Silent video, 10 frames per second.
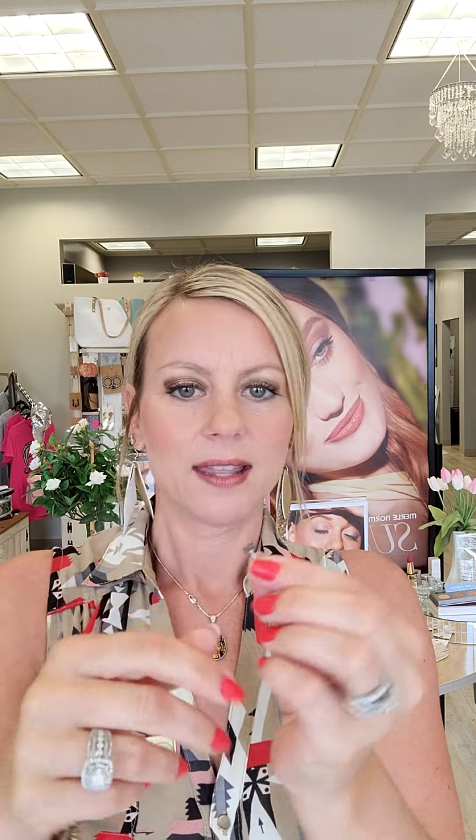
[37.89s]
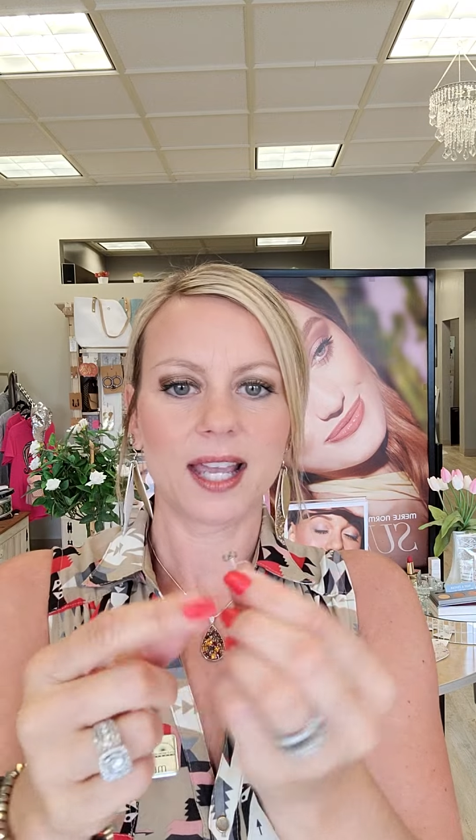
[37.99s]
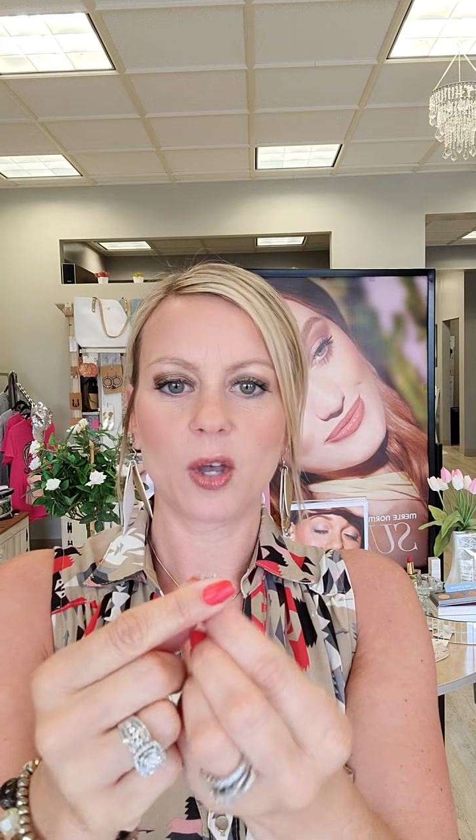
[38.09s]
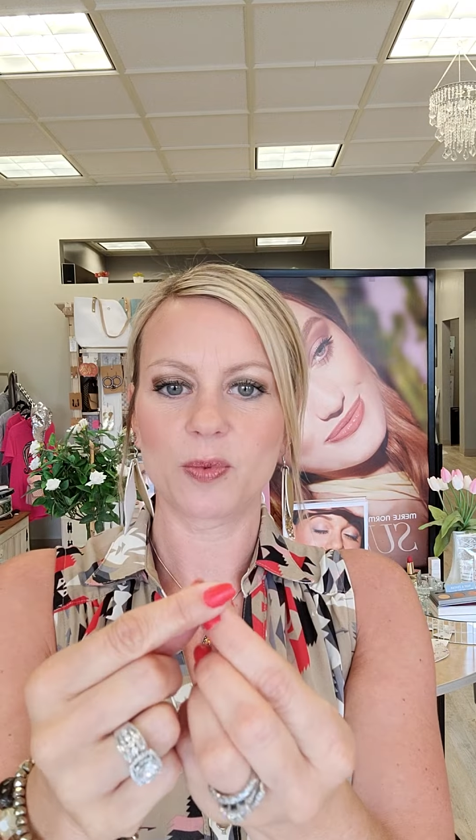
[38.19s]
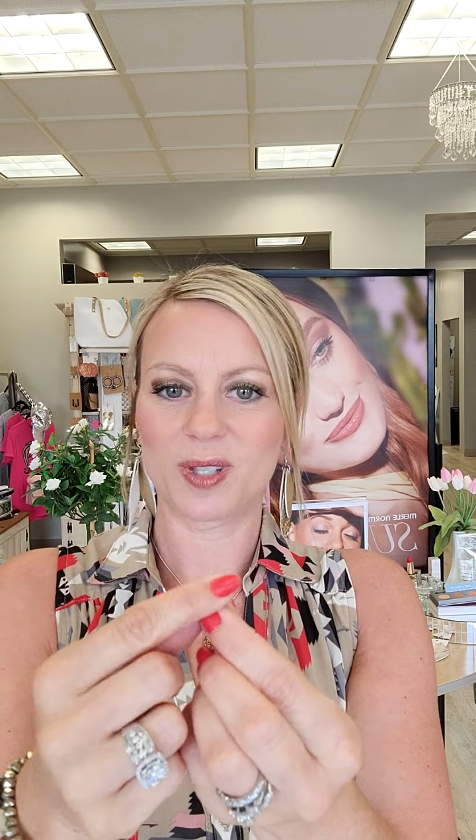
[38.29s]

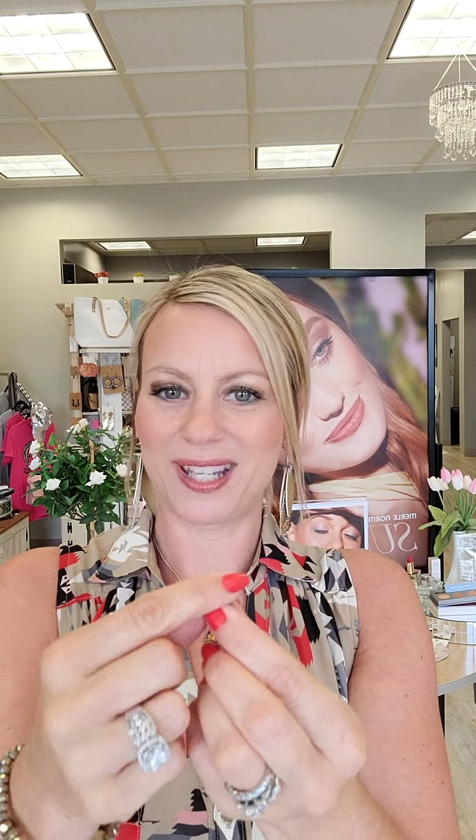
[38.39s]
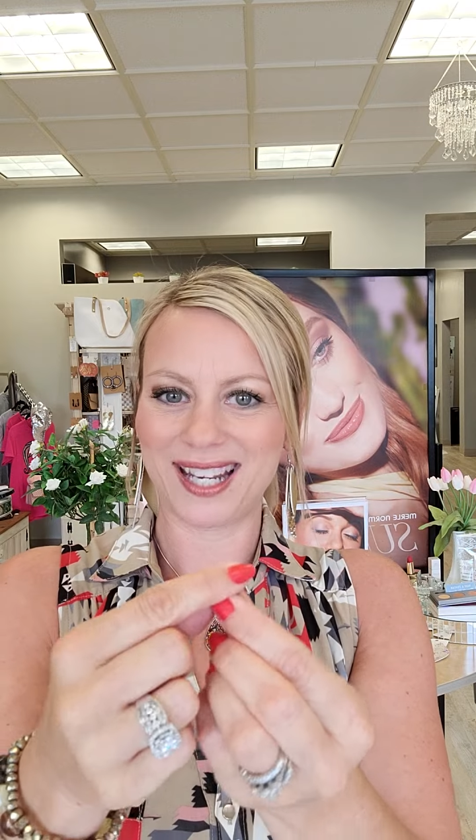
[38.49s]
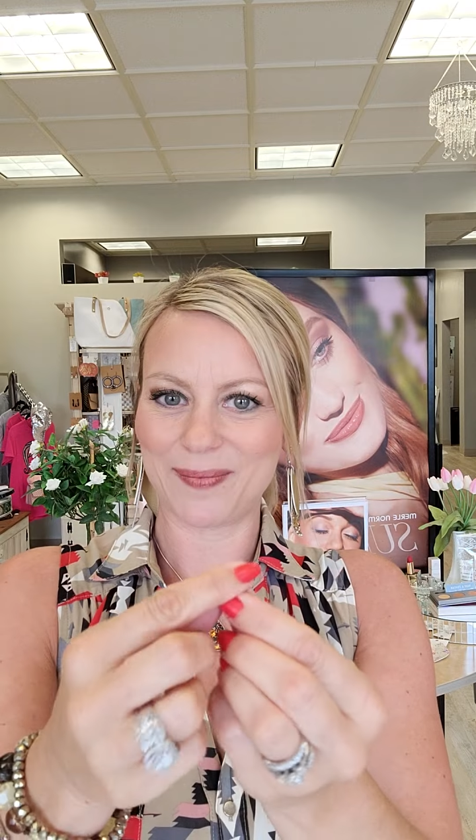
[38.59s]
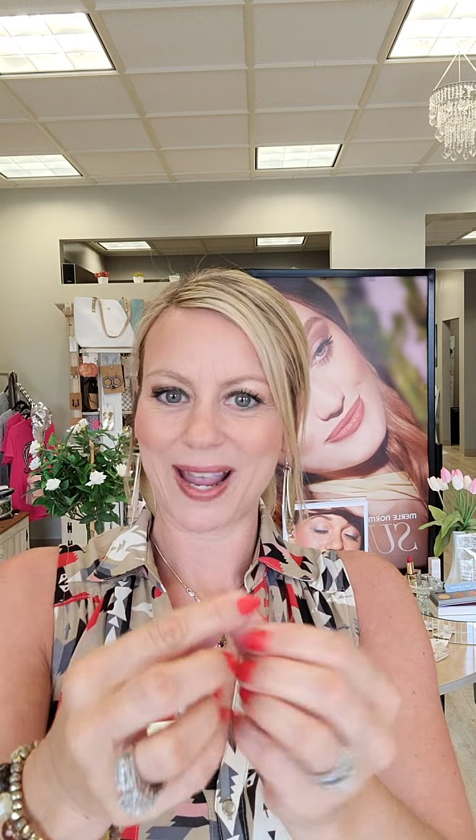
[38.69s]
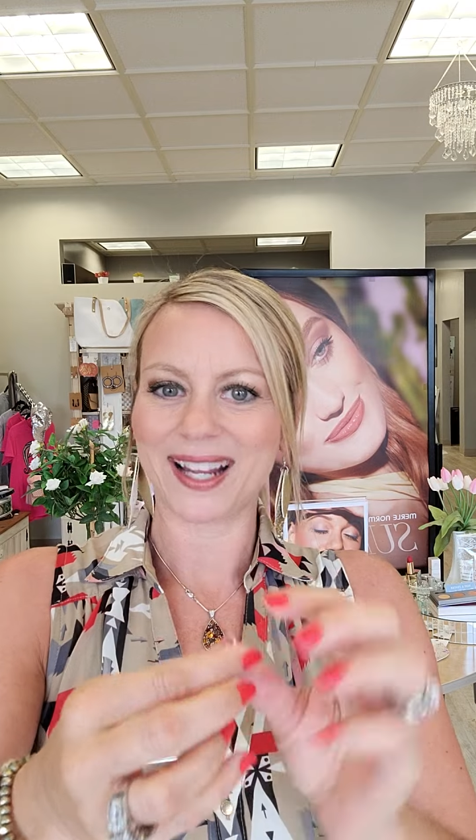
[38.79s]
That helps
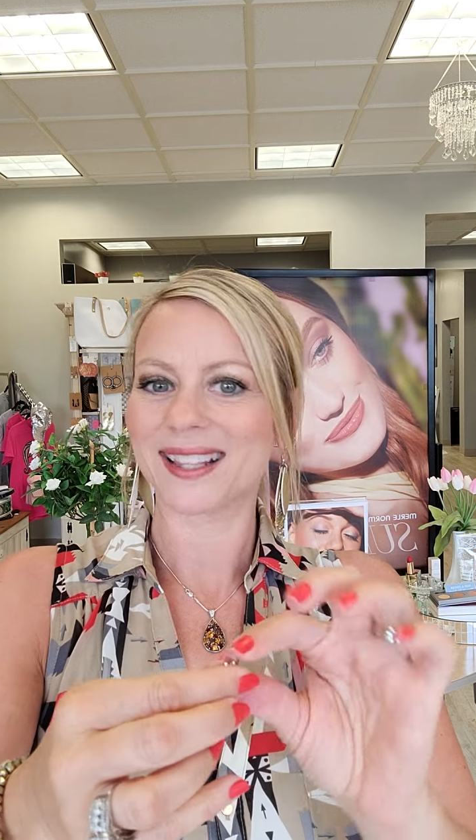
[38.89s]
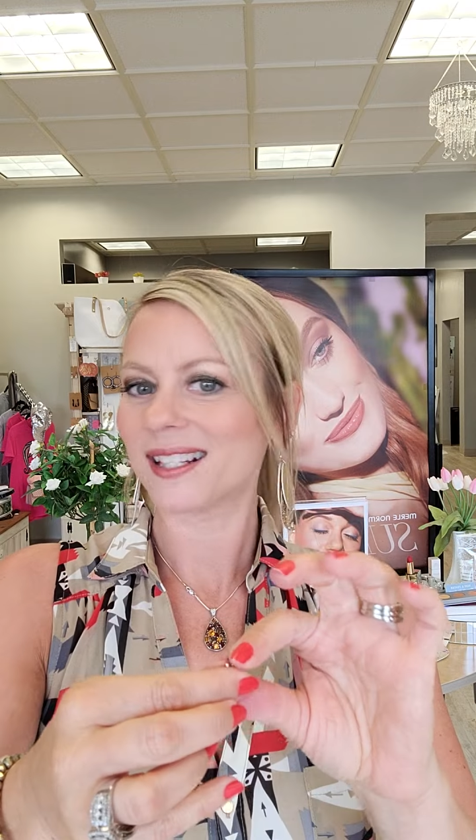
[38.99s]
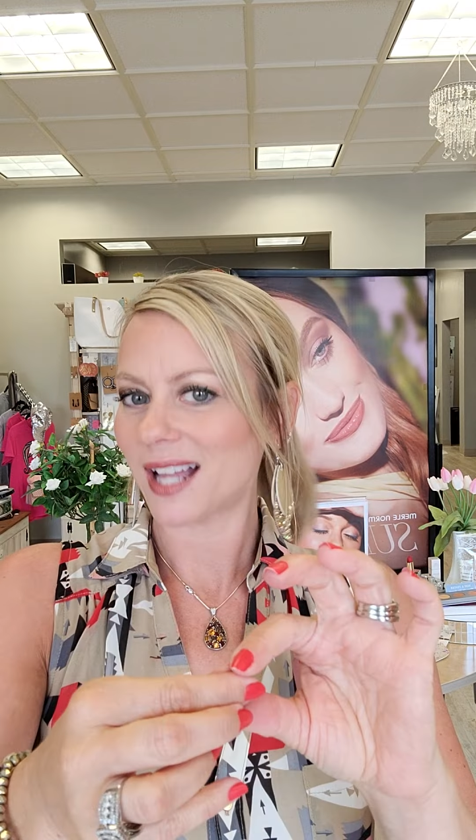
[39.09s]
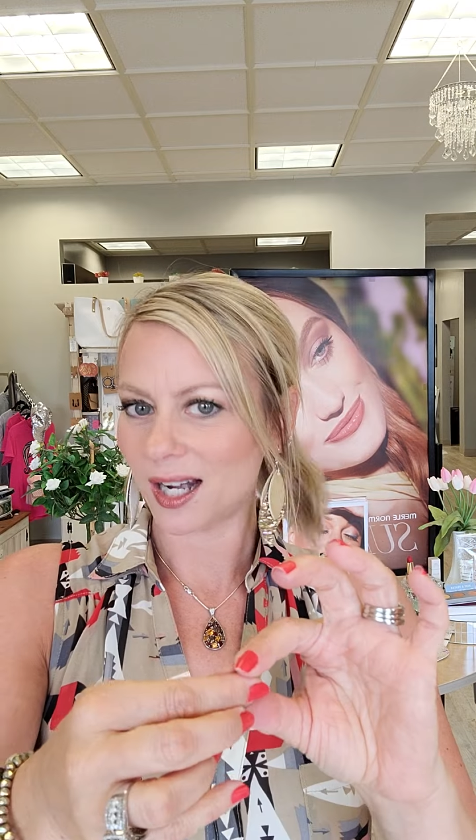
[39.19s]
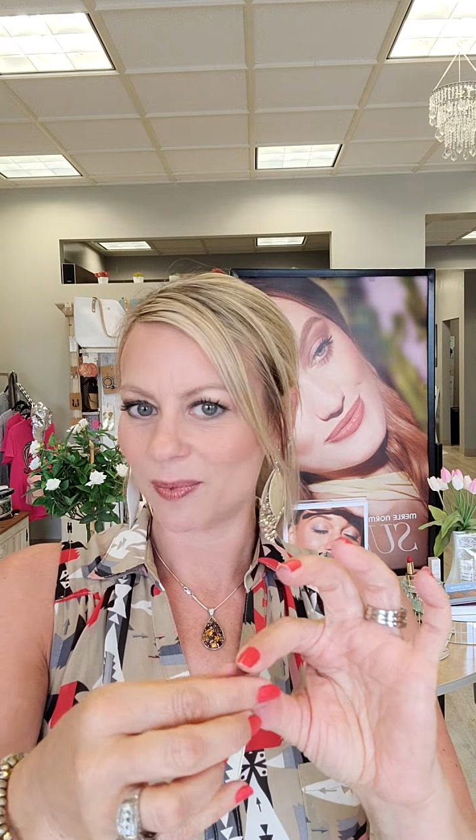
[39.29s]
get it back in
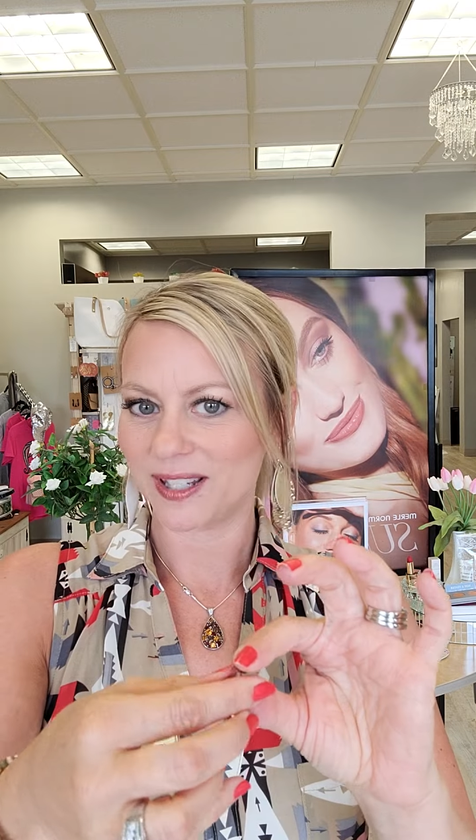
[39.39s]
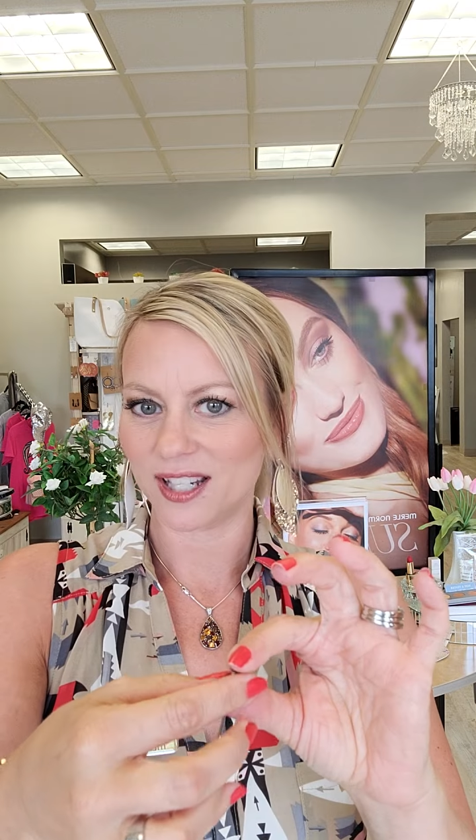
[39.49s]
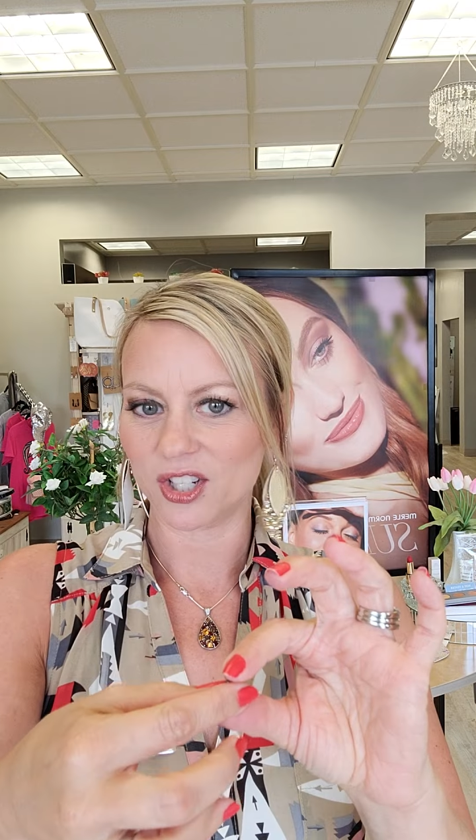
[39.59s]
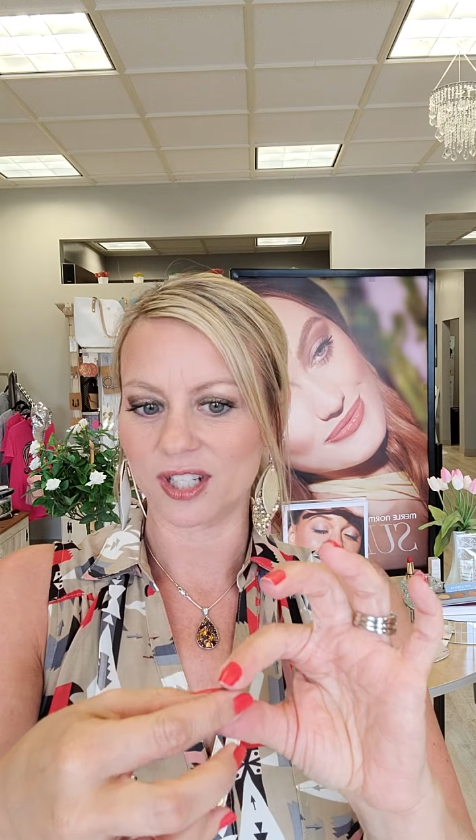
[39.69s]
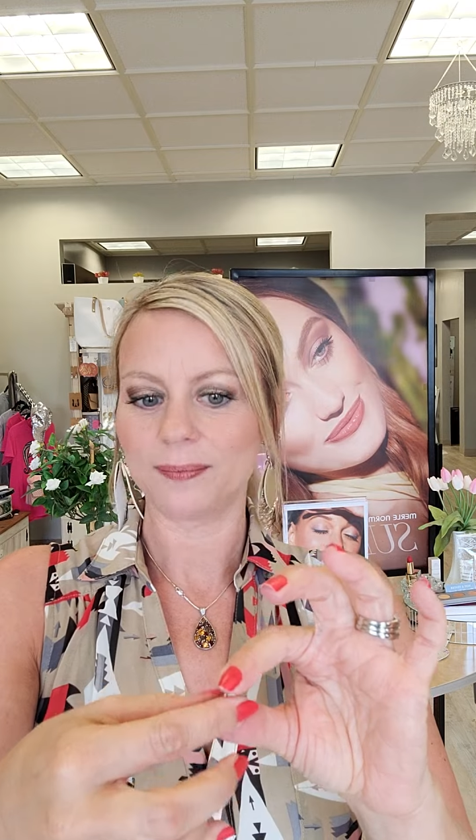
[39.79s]
the lock
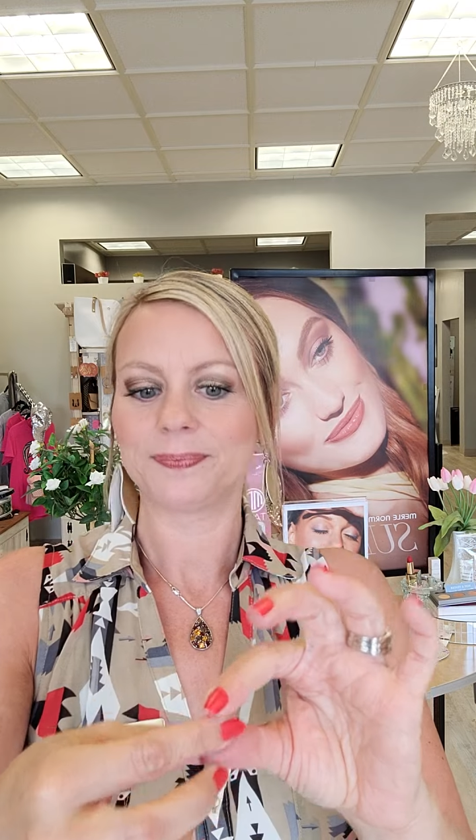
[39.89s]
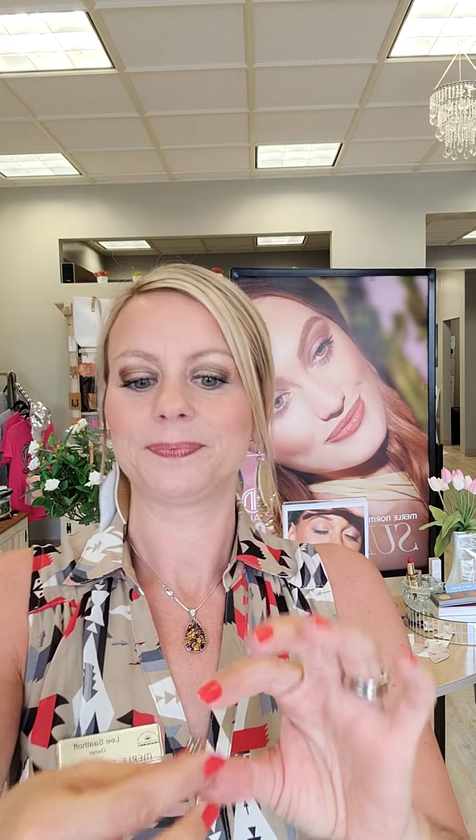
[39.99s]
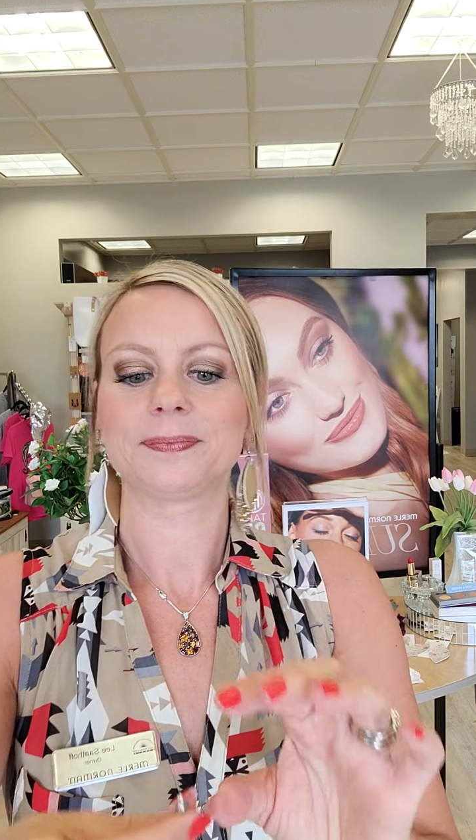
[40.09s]
position.